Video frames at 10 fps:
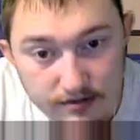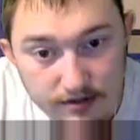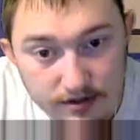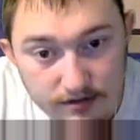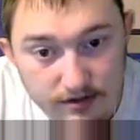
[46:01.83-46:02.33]

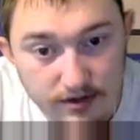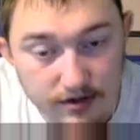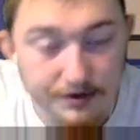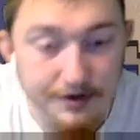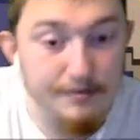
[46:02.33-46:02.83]
this
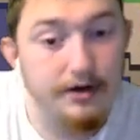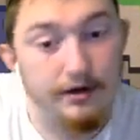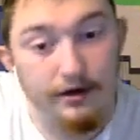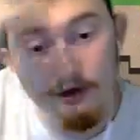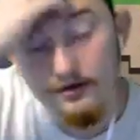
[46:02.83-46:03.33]

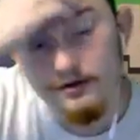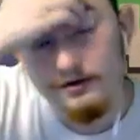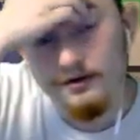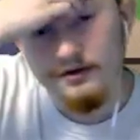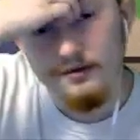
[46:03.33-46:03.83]
emitter
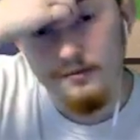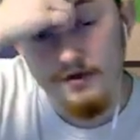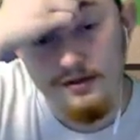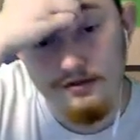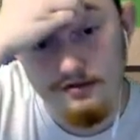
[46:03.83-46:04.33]

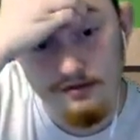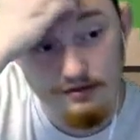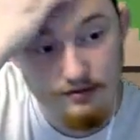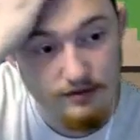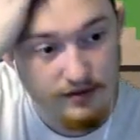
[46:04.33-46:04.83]
with
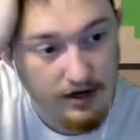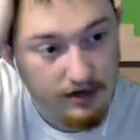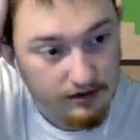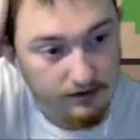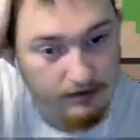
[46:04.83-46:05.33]
this guy.
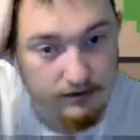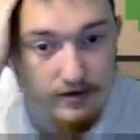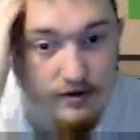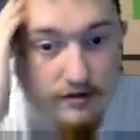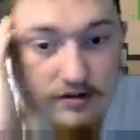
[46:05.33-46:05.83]

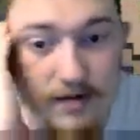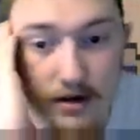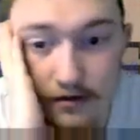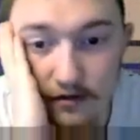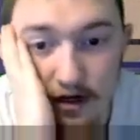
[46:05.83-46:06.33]
Just a
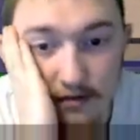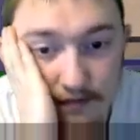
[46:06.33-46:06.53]
matter of time.